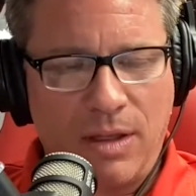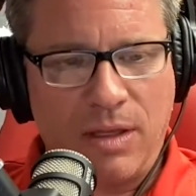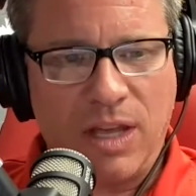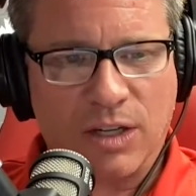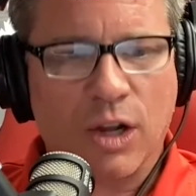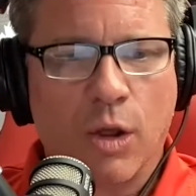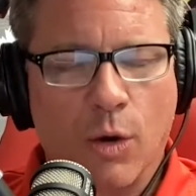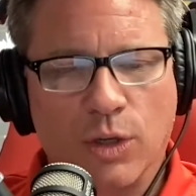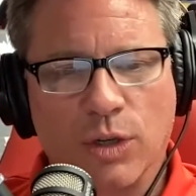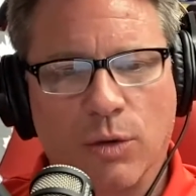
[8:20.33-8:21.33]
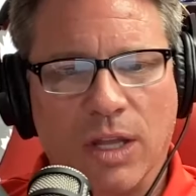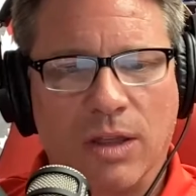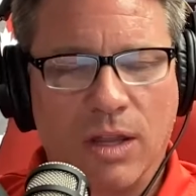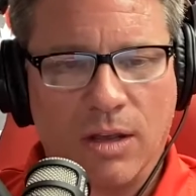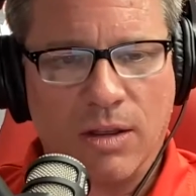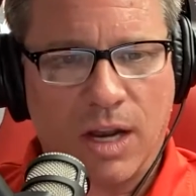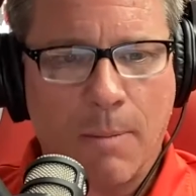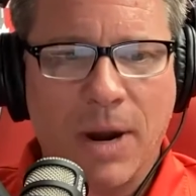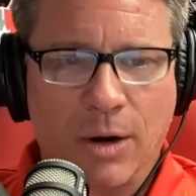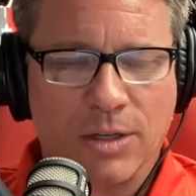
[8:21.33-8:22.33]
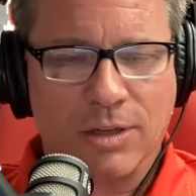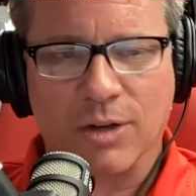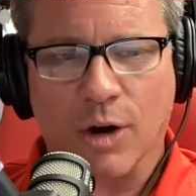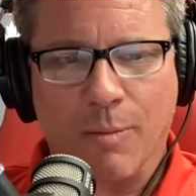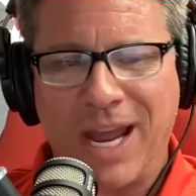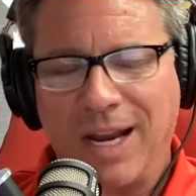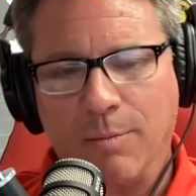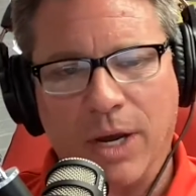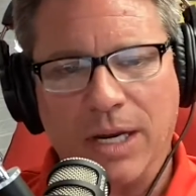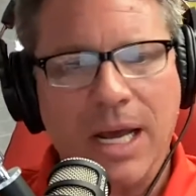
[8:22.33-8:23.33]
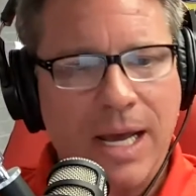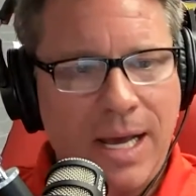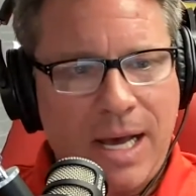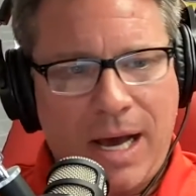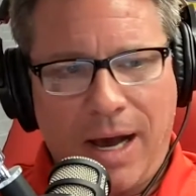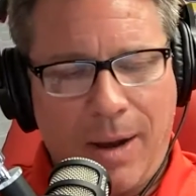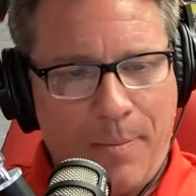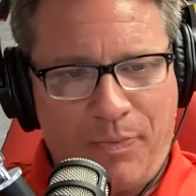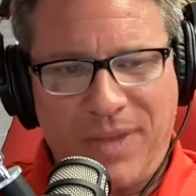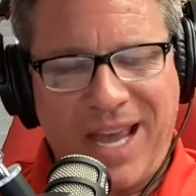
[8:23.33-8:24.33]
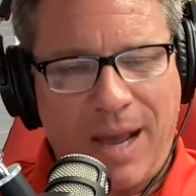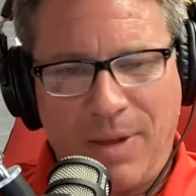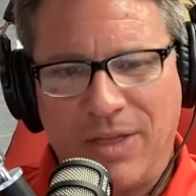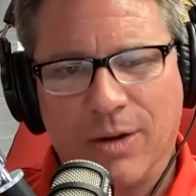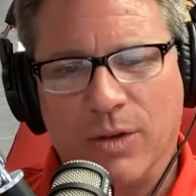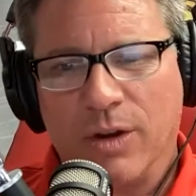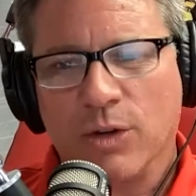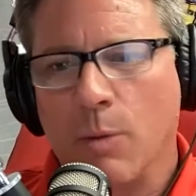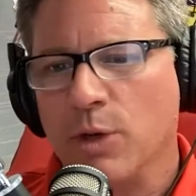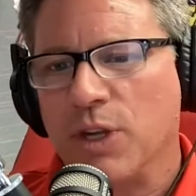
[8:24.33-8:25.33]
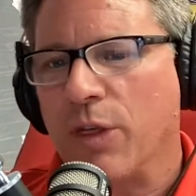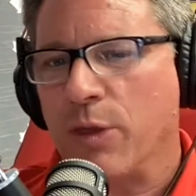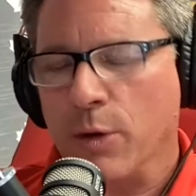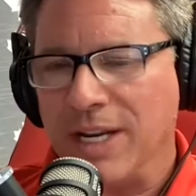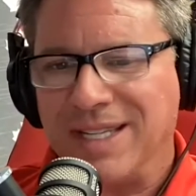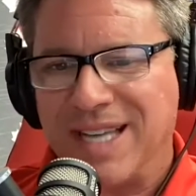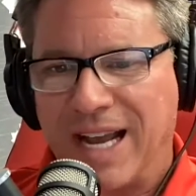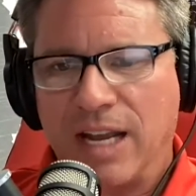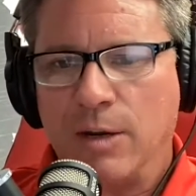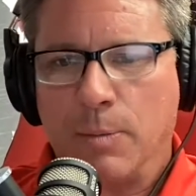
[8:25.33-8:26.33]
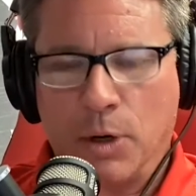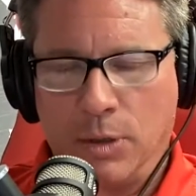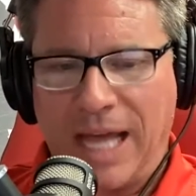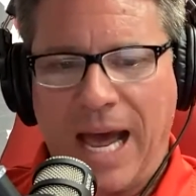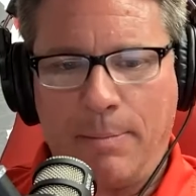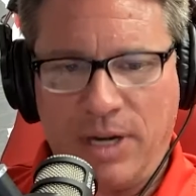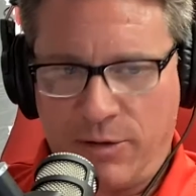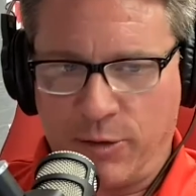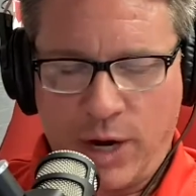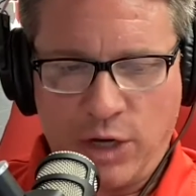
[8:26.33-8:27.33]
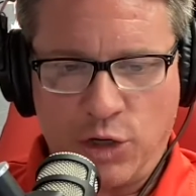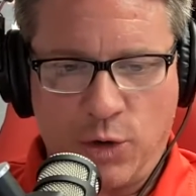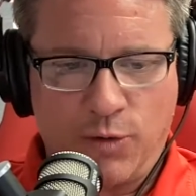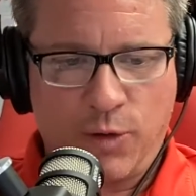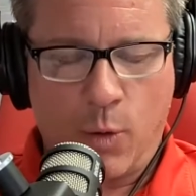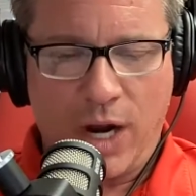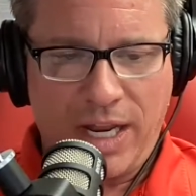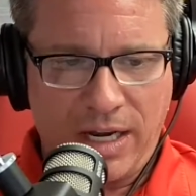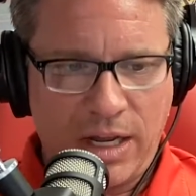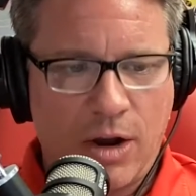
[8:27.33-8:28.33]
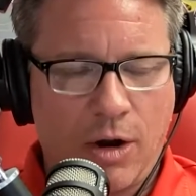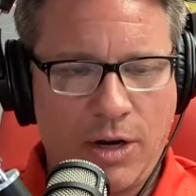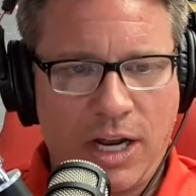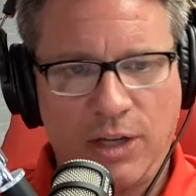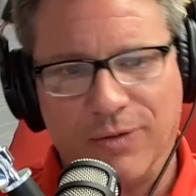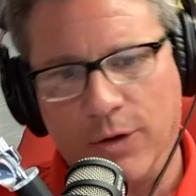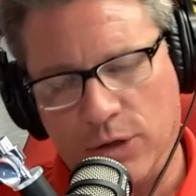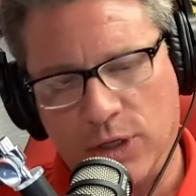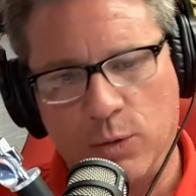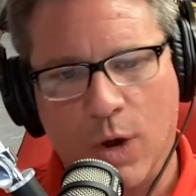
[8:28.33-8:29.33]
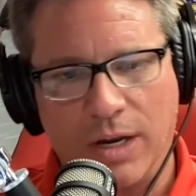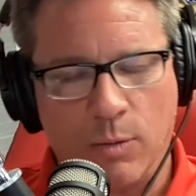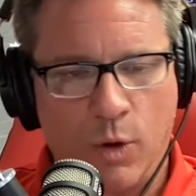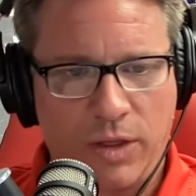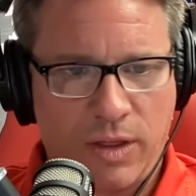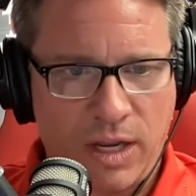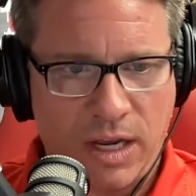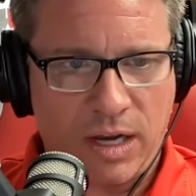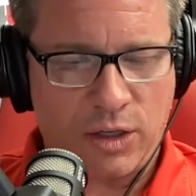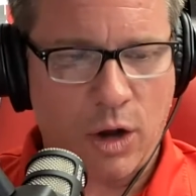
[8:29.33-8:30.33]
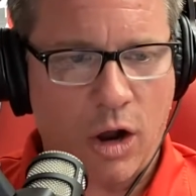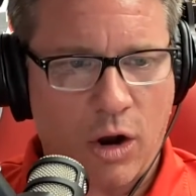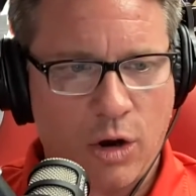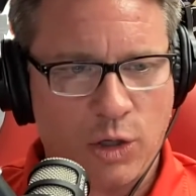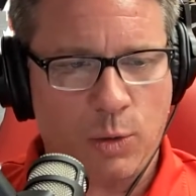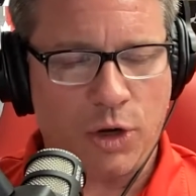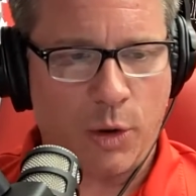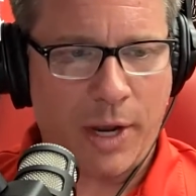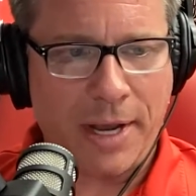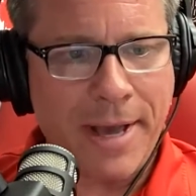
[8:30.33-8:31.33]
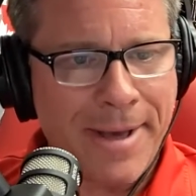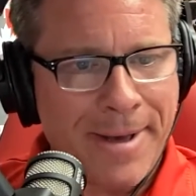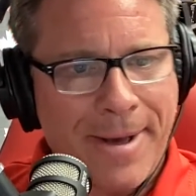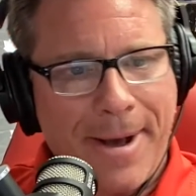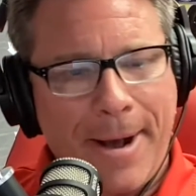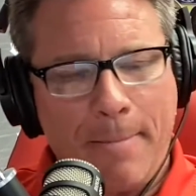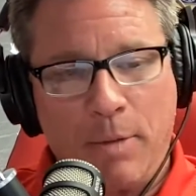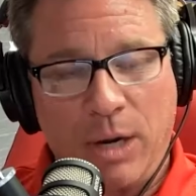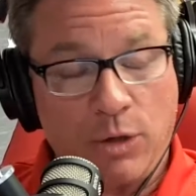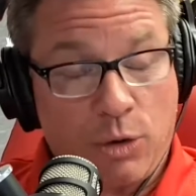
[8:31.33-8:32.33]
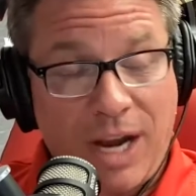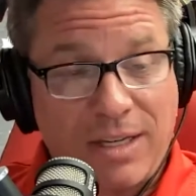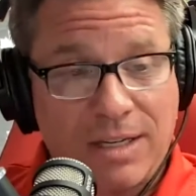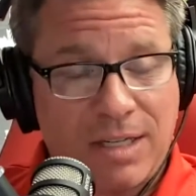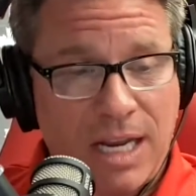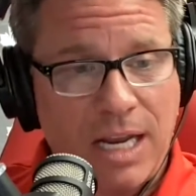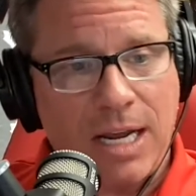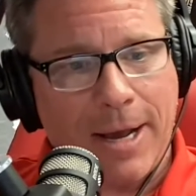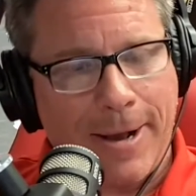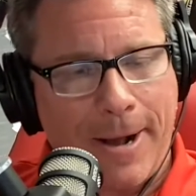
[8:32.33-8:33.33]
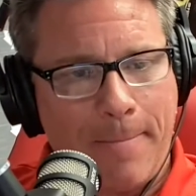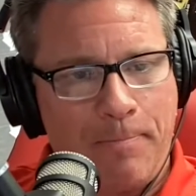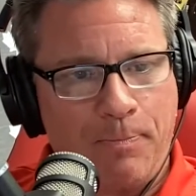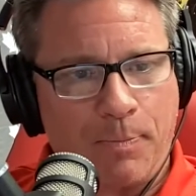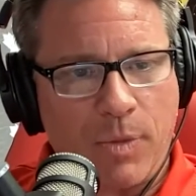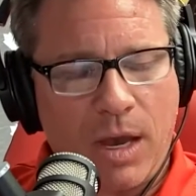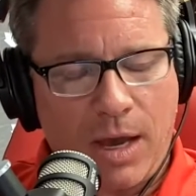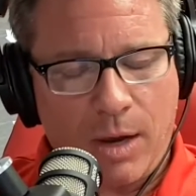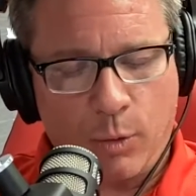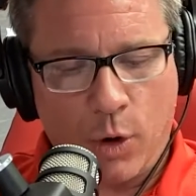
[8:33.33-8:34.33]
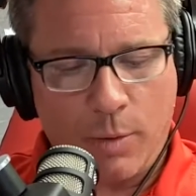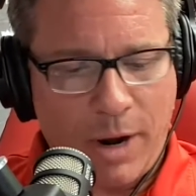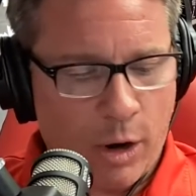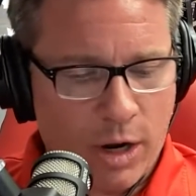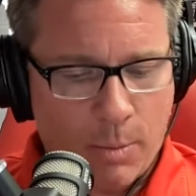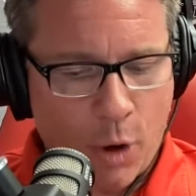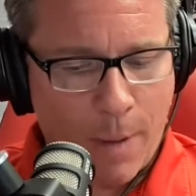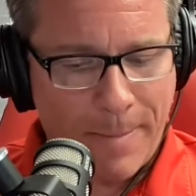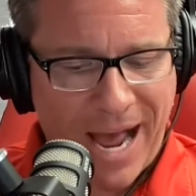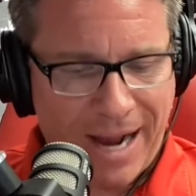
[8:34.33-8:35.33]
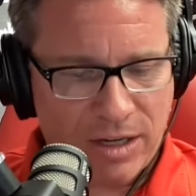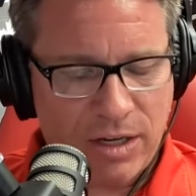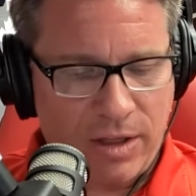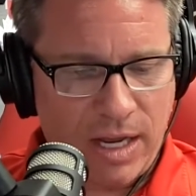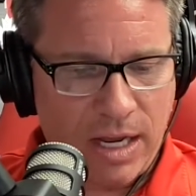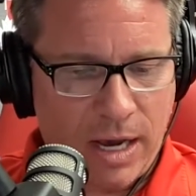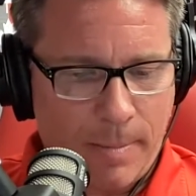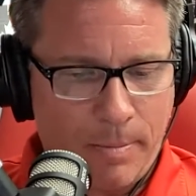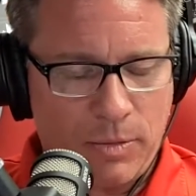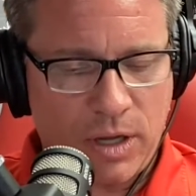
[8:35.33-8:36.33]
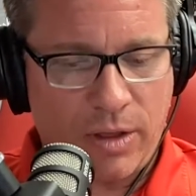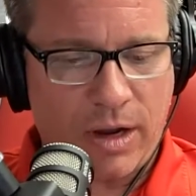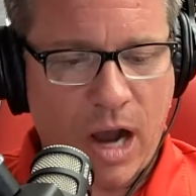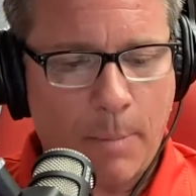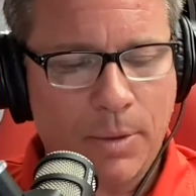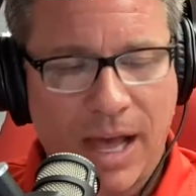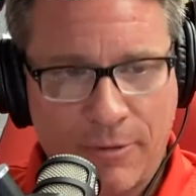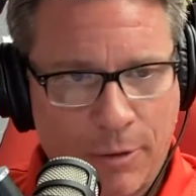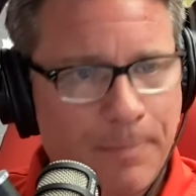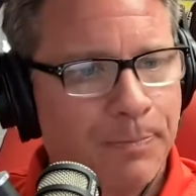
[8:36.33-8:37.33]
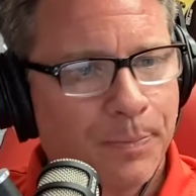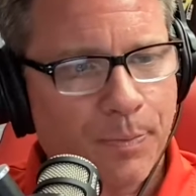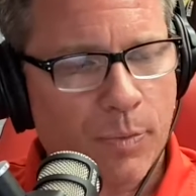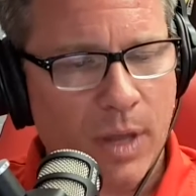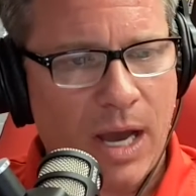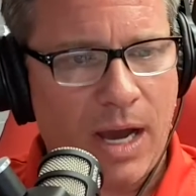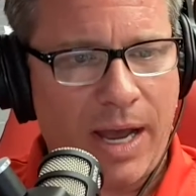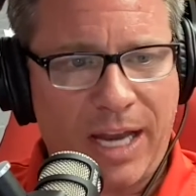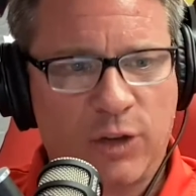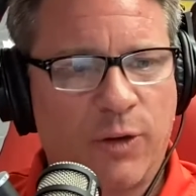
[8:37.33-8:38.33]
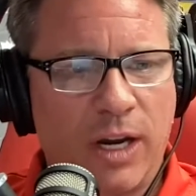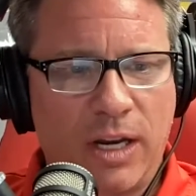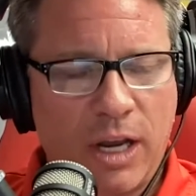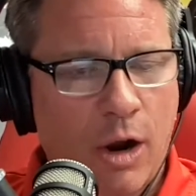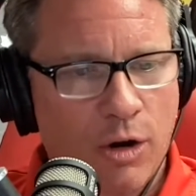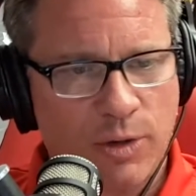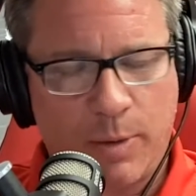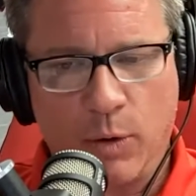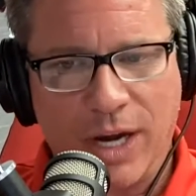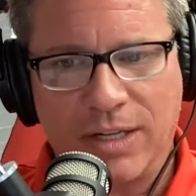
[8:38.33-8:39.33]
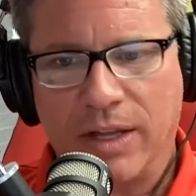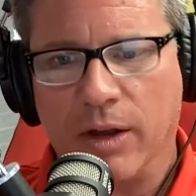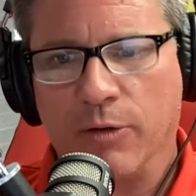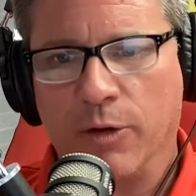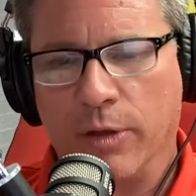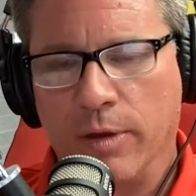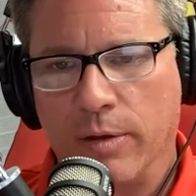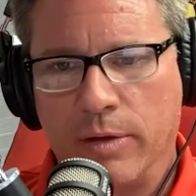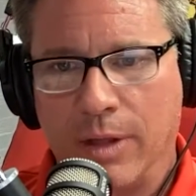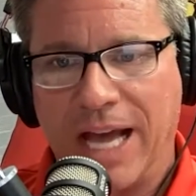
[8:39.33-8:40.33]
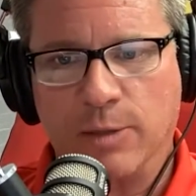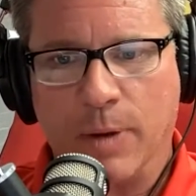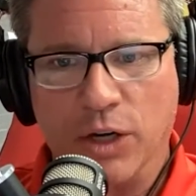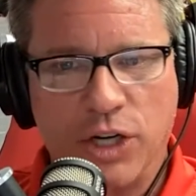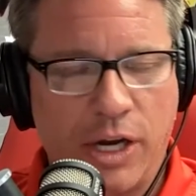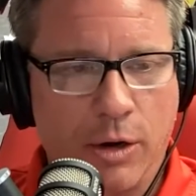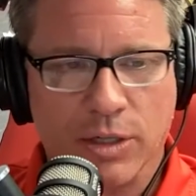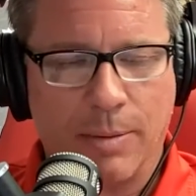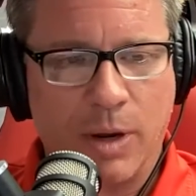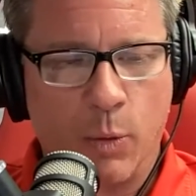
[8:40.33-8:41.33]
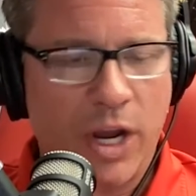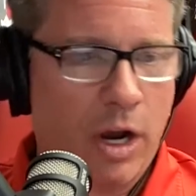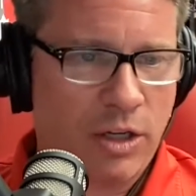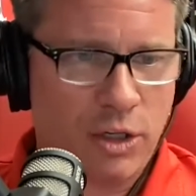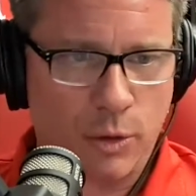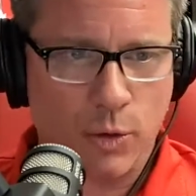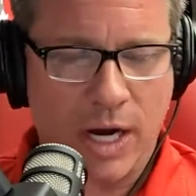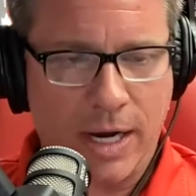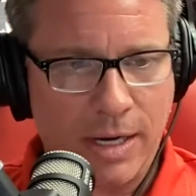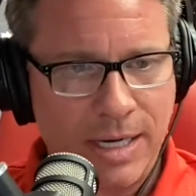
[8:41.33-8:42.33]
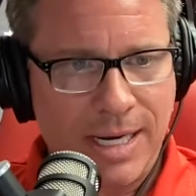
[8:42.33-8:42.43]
this close so that the comparisons aren't made. But there's almost a 30-second per lap differential for what IndyCar does versus what the stock cars were doing. But it was great to see Road America brought back to the Cup level. Xfinity cars have been racing there for the last bunch of years. I mean, we got to